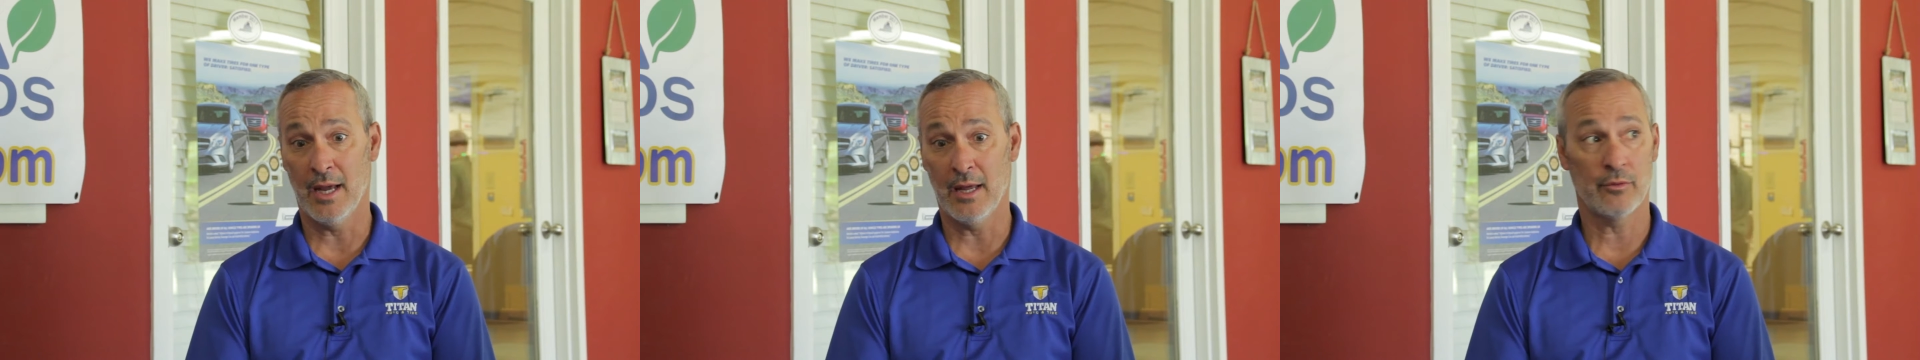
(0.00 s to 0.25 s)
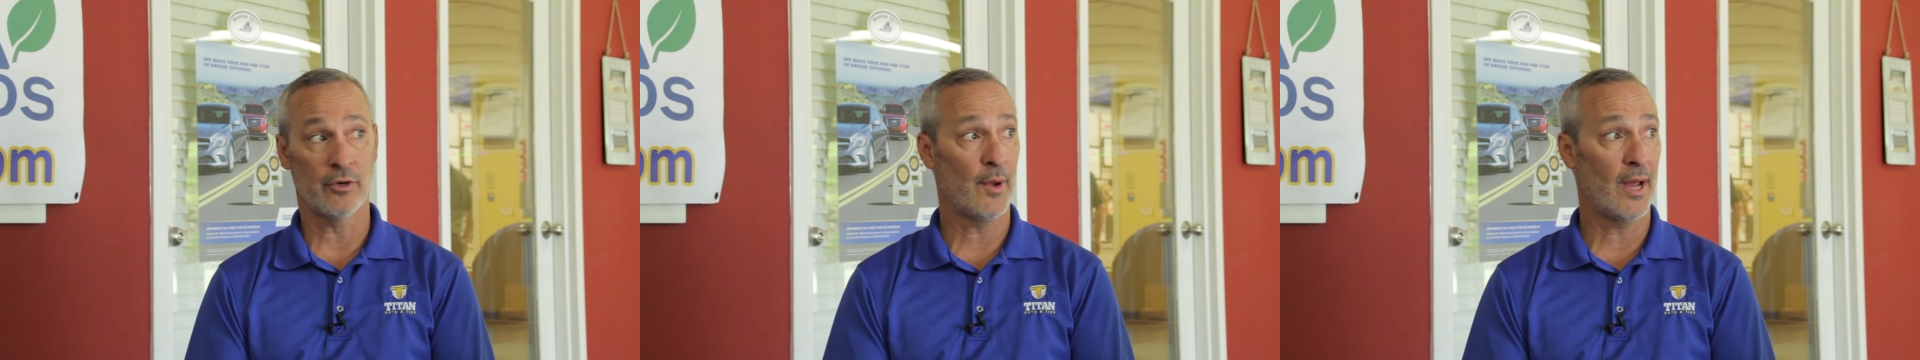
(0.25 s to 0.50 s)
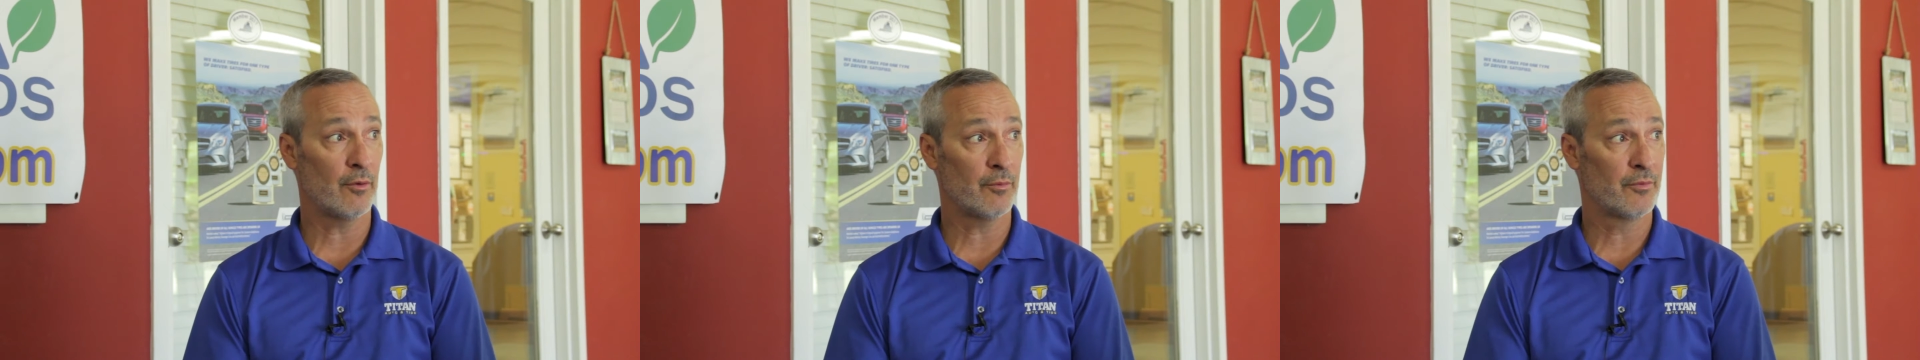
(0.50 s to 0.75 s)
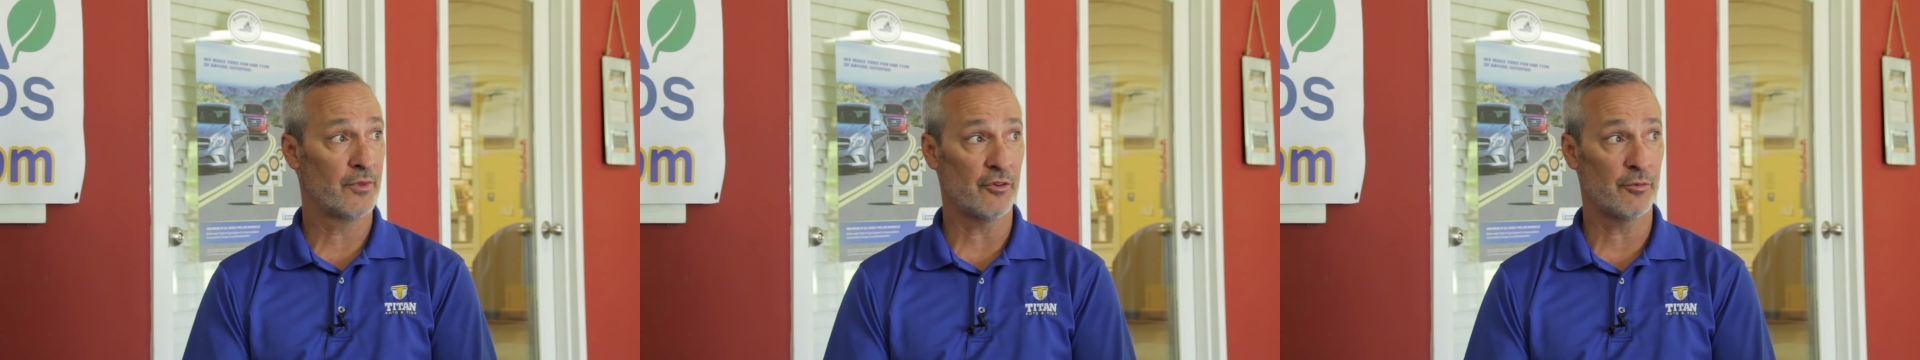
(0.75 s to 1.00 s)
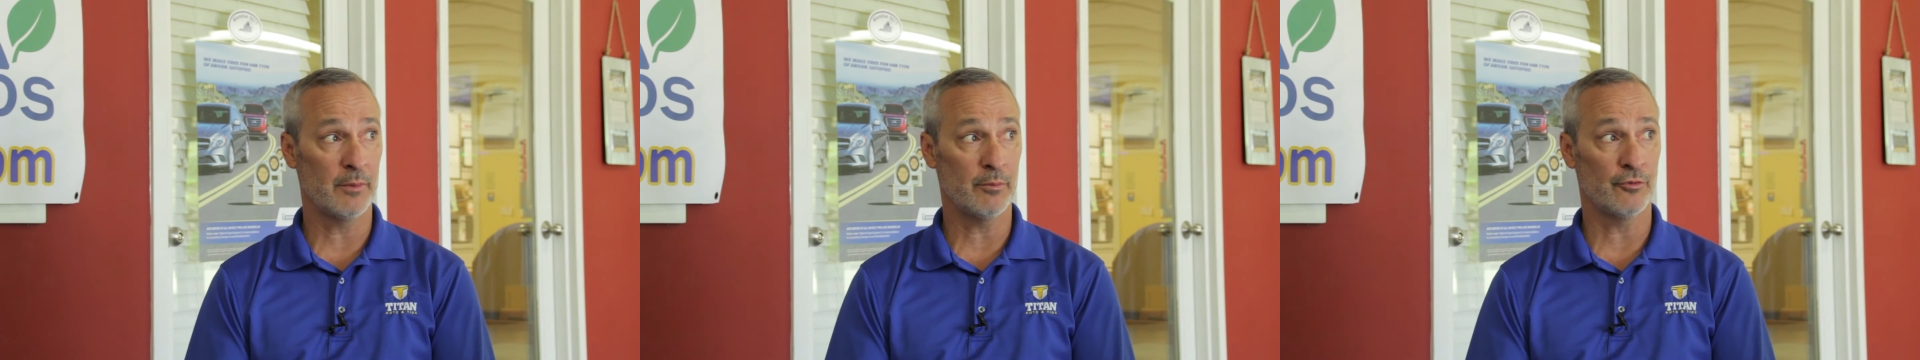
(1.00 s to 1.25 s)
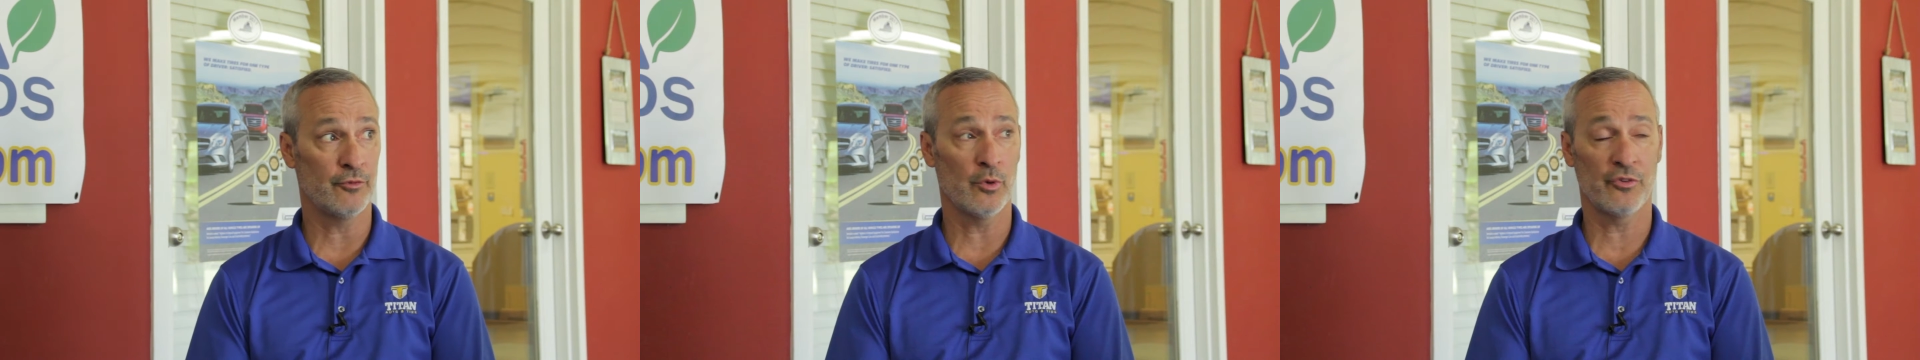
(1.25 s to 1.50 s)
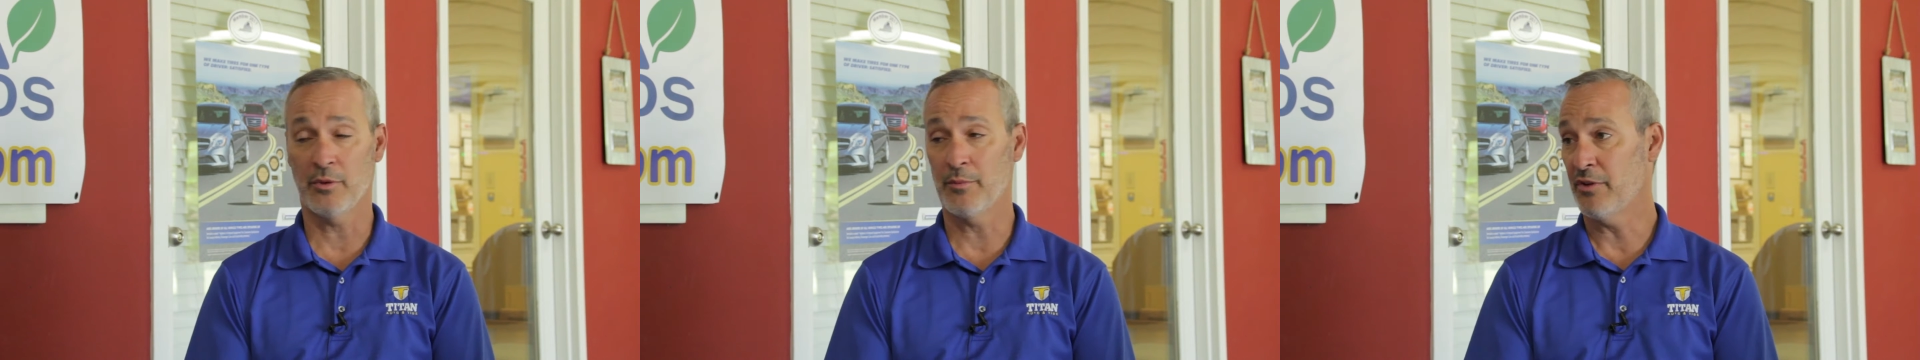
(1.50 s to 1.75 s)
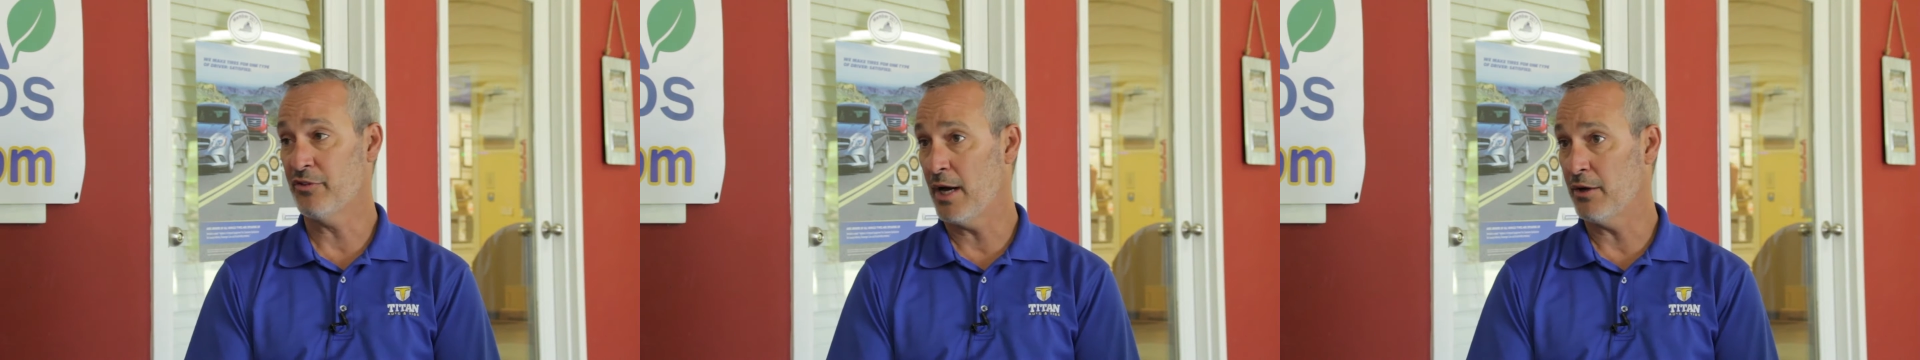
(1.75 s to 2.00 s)
I don't know how these people afford some of
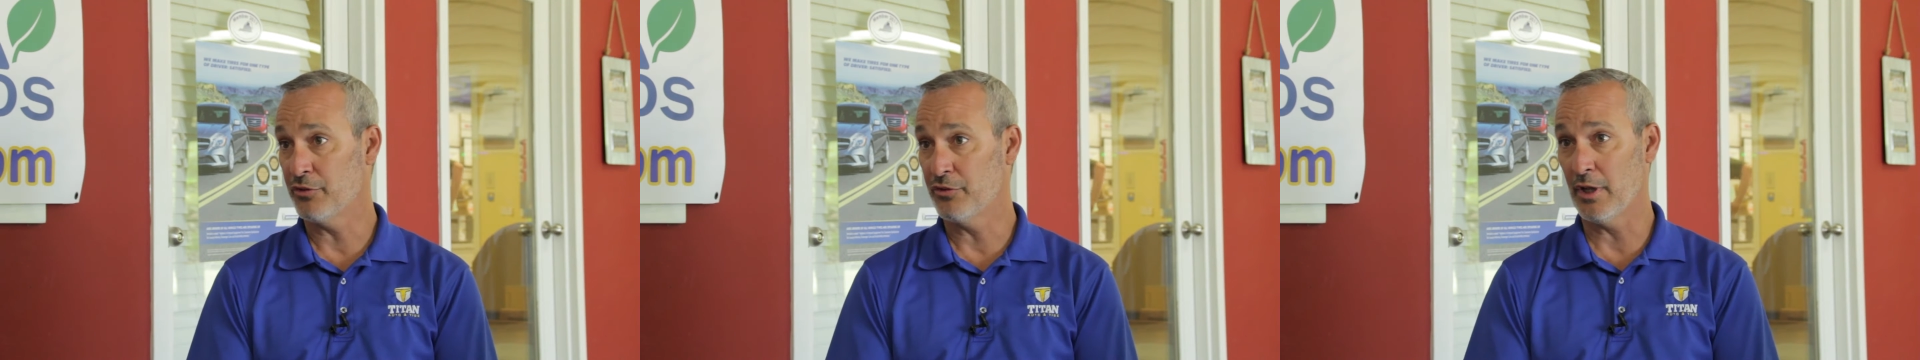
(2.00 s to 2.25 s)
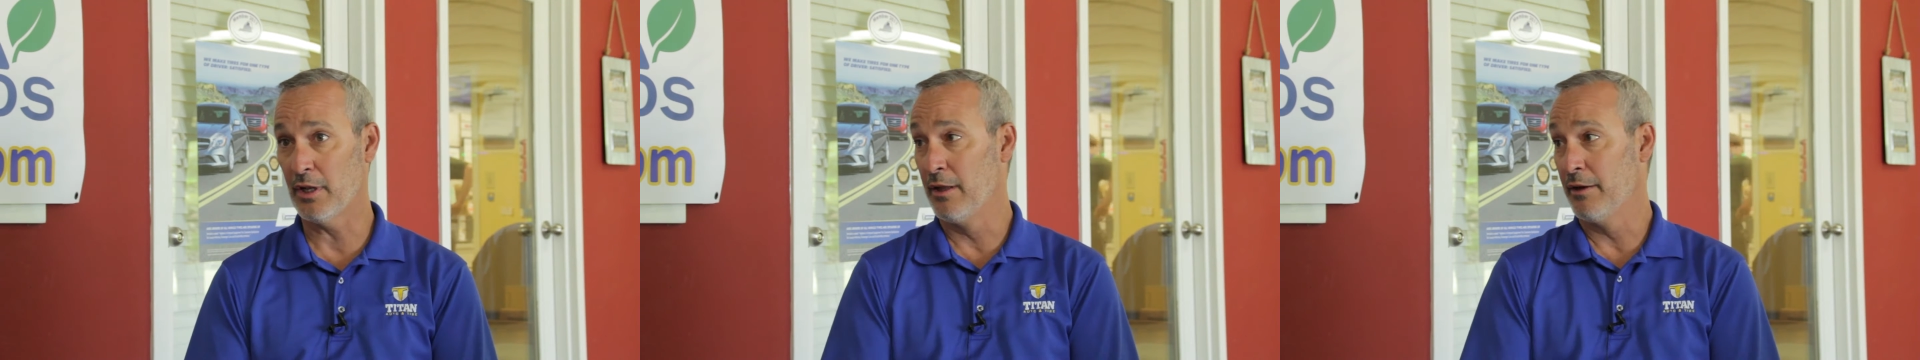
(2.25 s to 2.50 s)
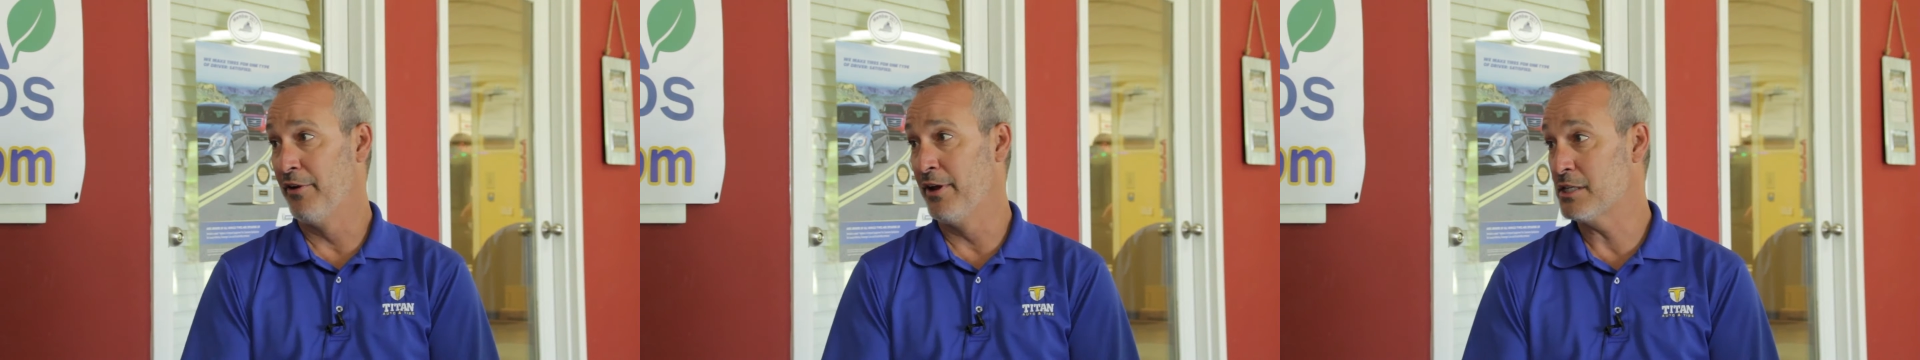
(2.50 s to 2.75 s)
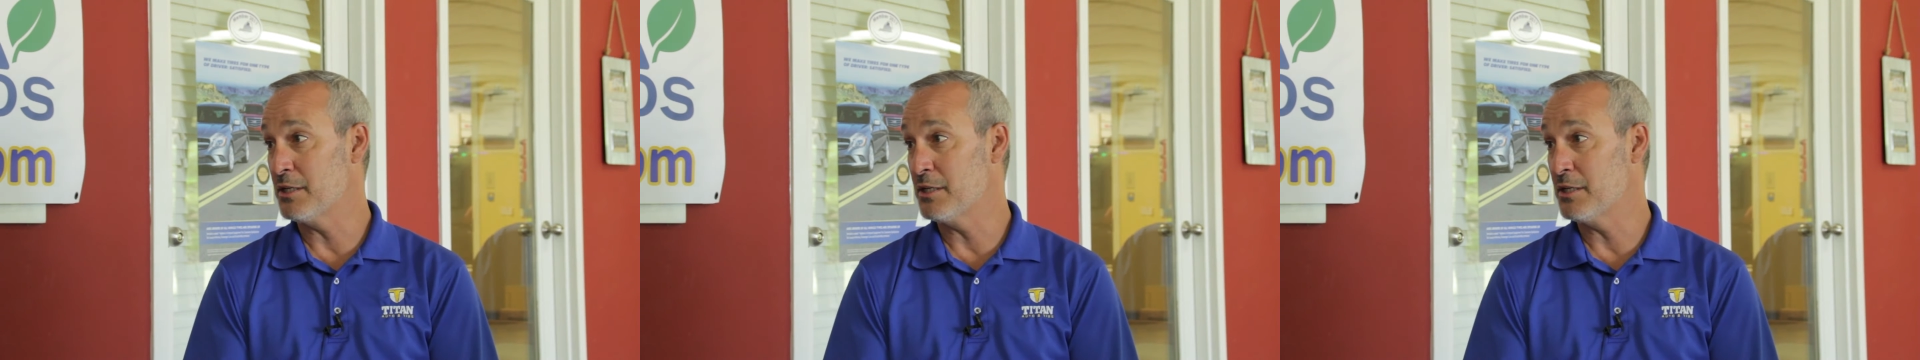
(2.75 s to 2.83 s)
these houses they live in,